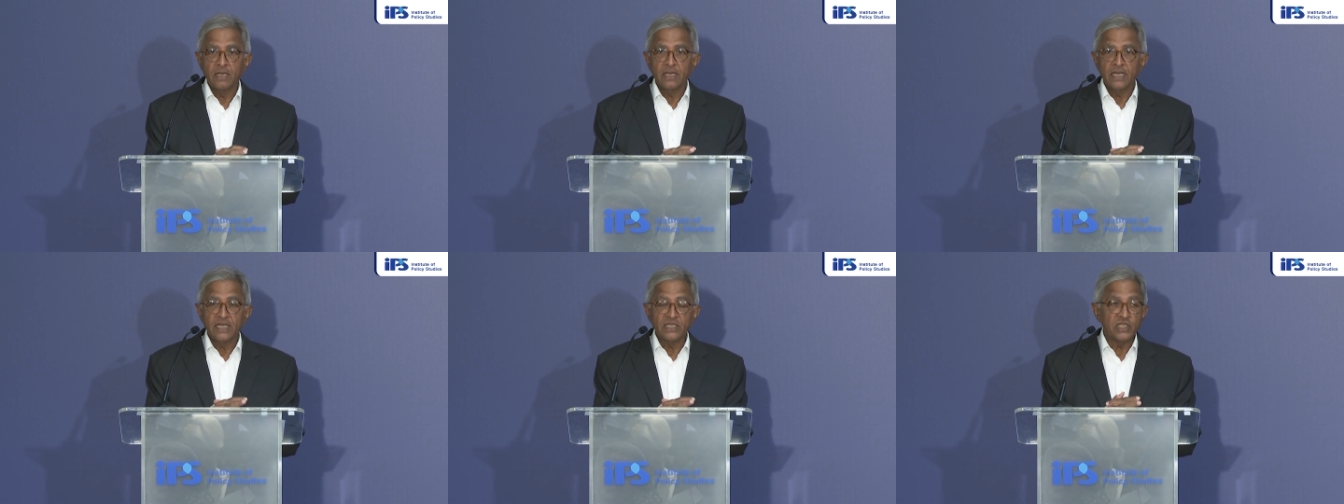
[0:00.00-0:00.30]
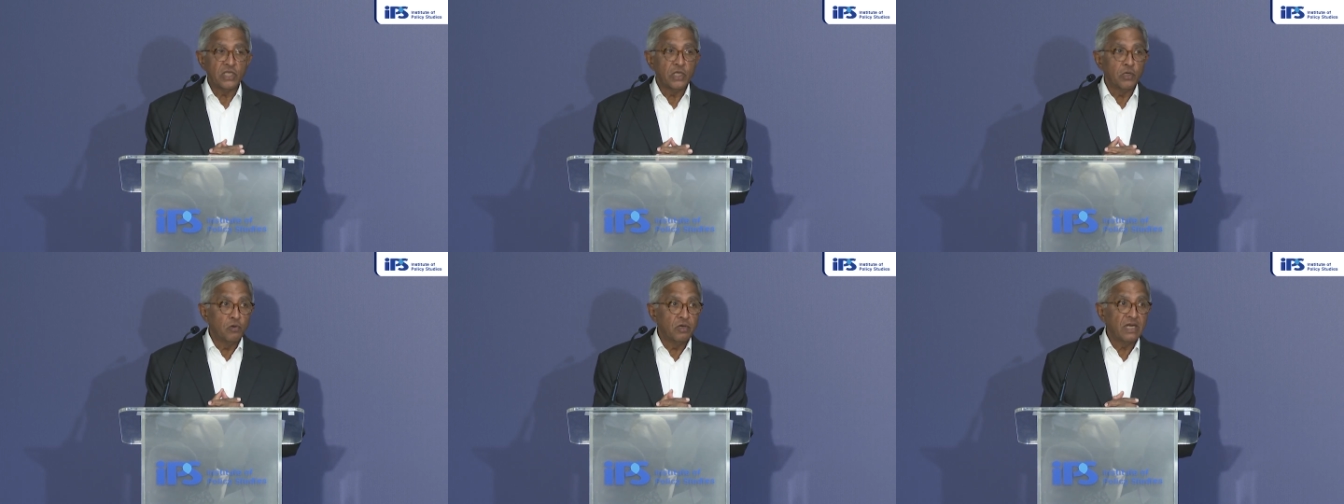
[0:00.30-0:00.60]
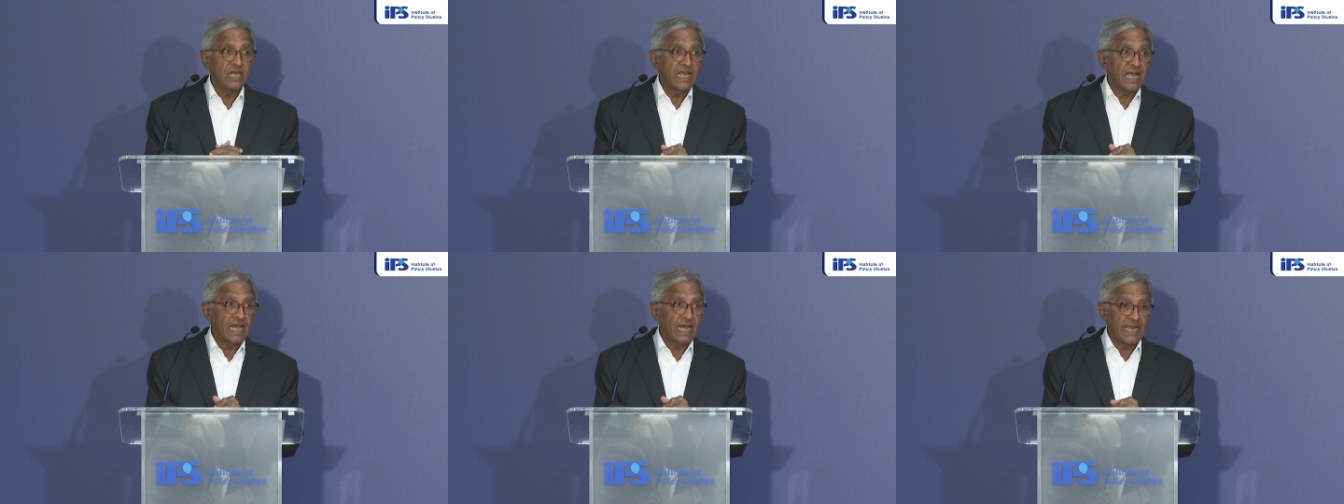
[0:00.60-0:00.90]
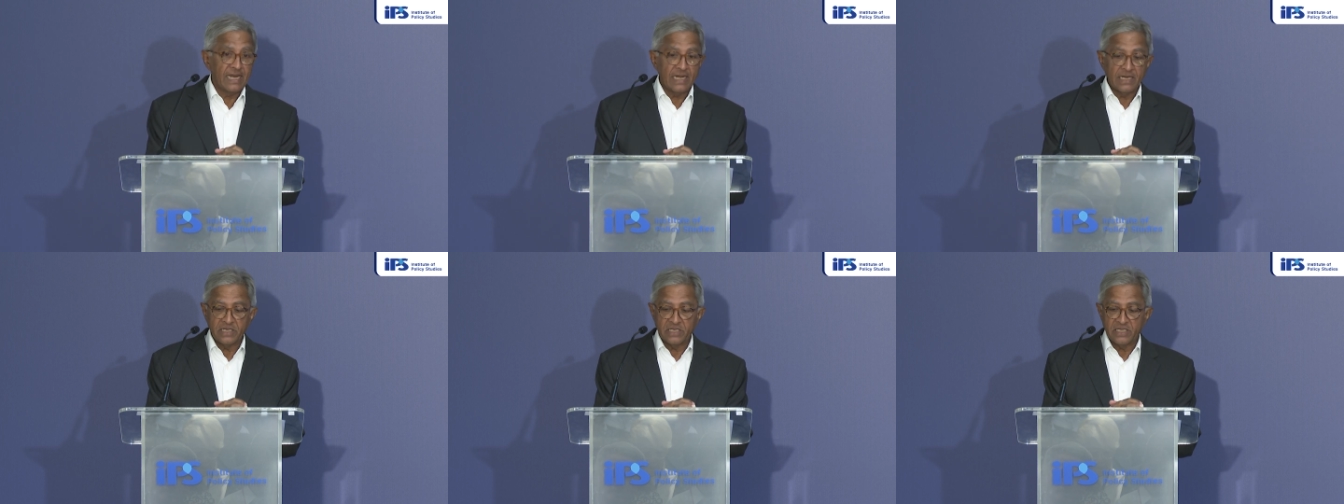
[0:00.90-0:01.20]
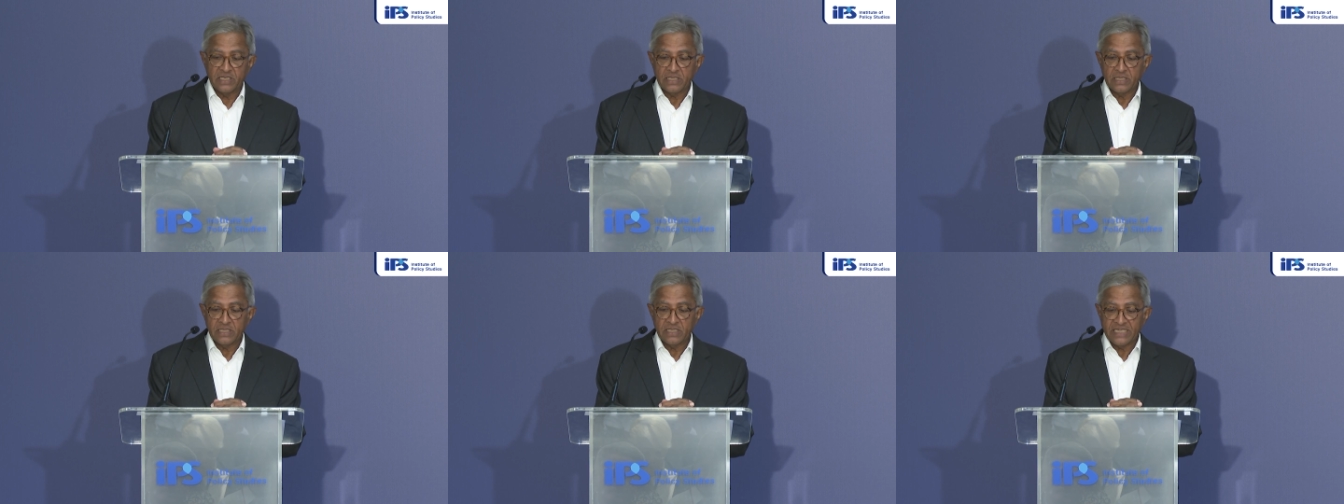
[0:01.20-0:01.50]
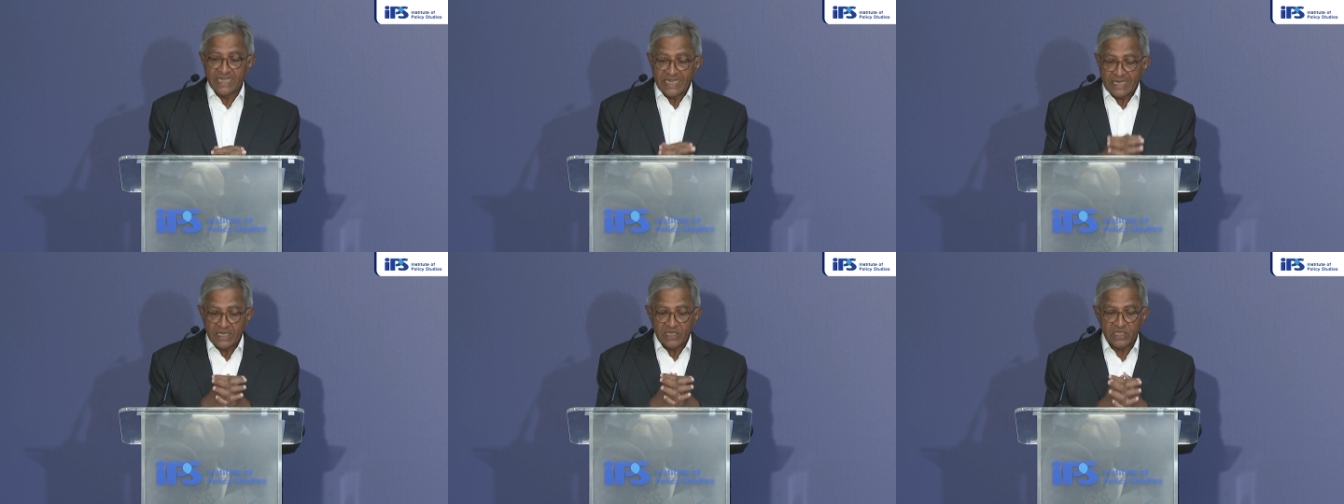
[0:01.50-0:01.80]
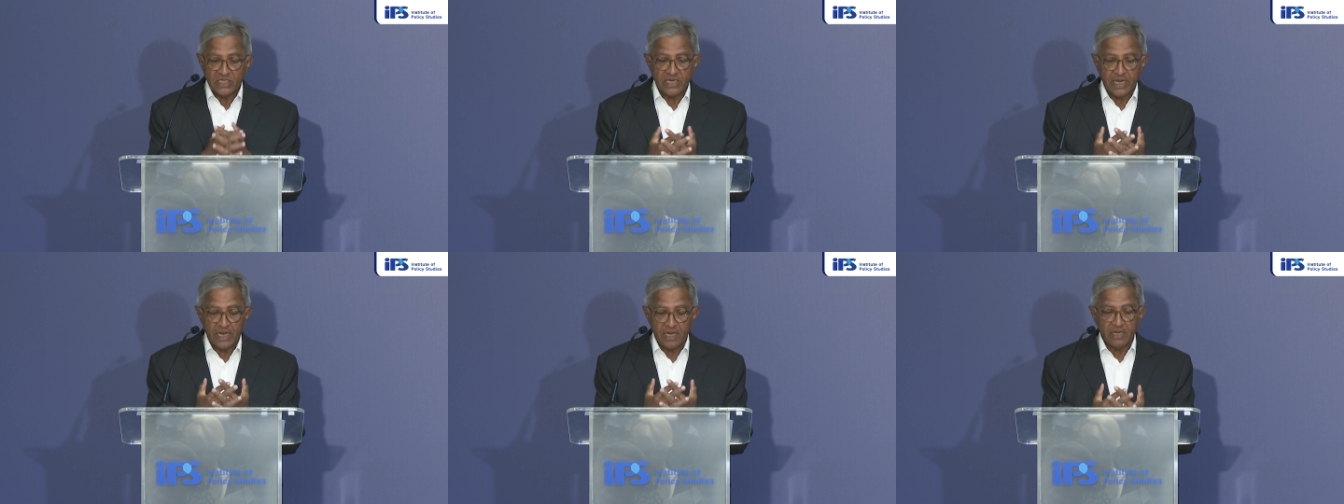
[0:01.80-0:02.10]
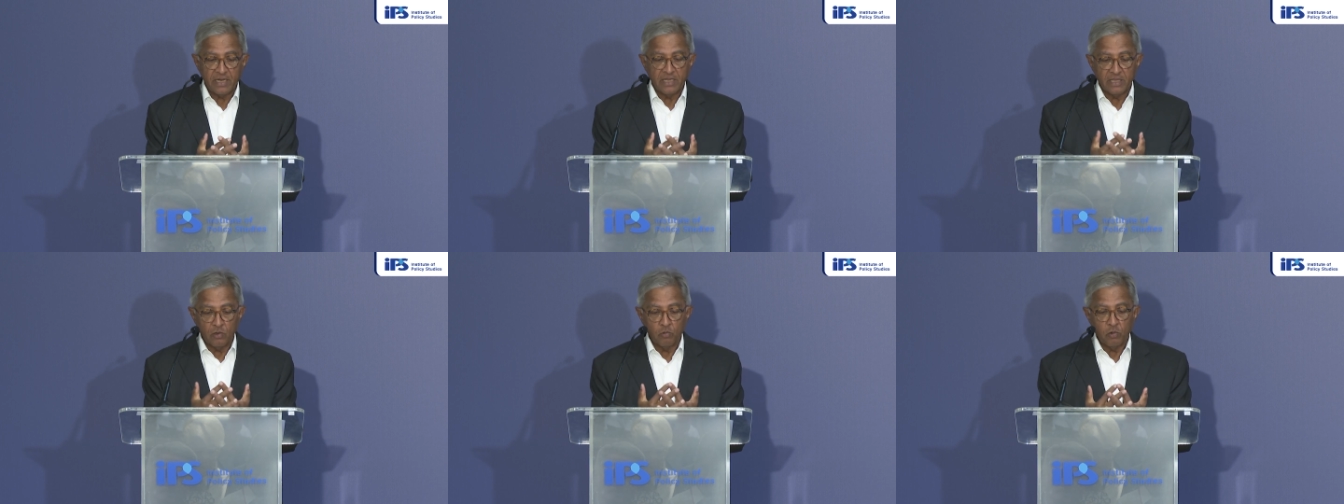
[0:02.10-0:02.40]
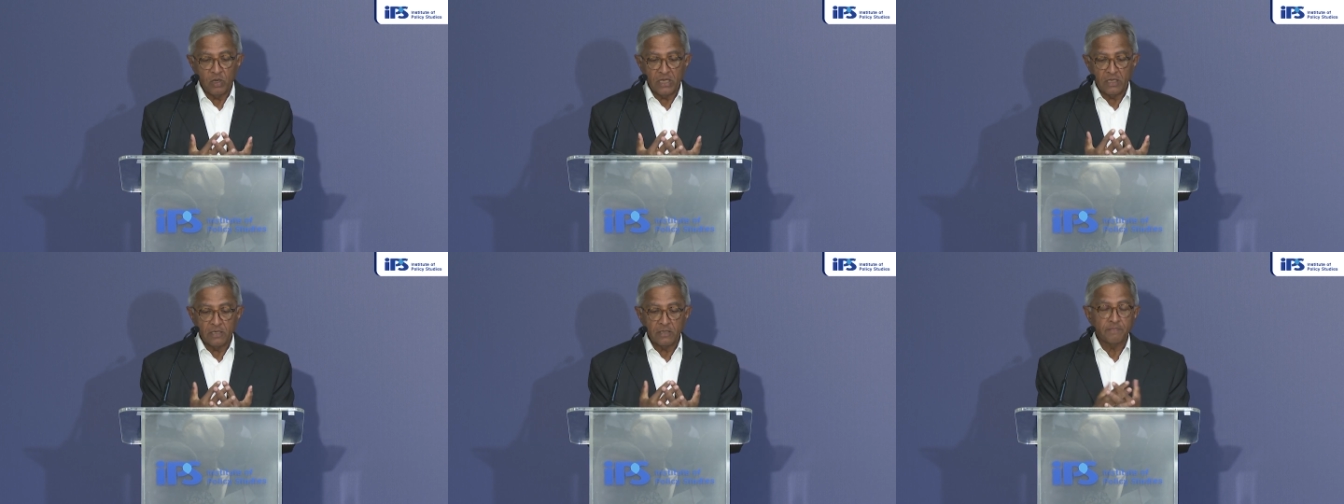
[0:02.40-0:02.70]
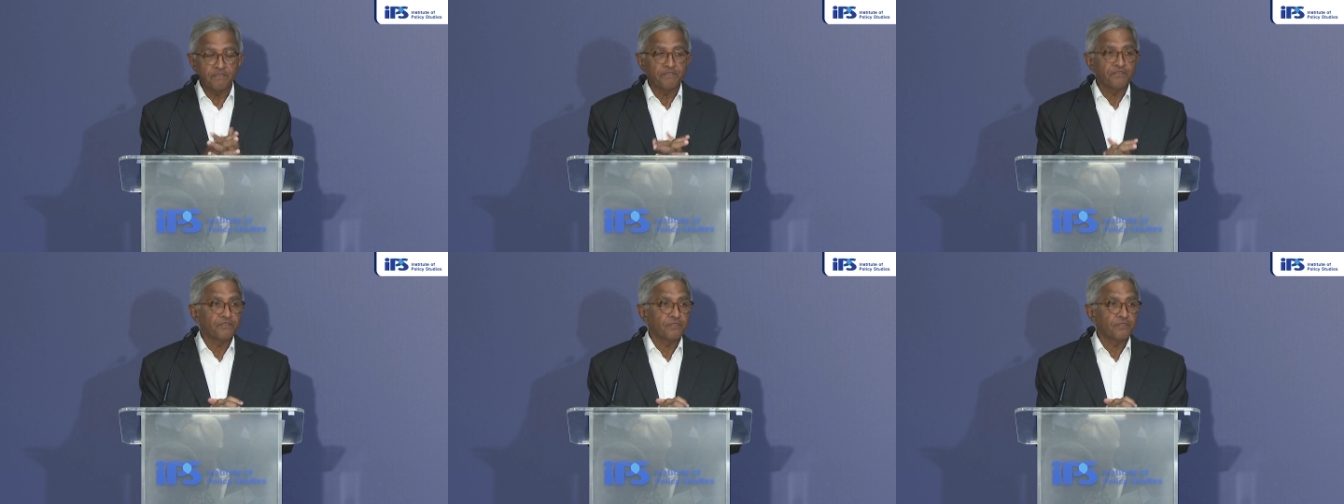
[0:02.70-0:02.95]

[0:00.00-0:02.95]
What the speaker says: As the only island city-state in the world,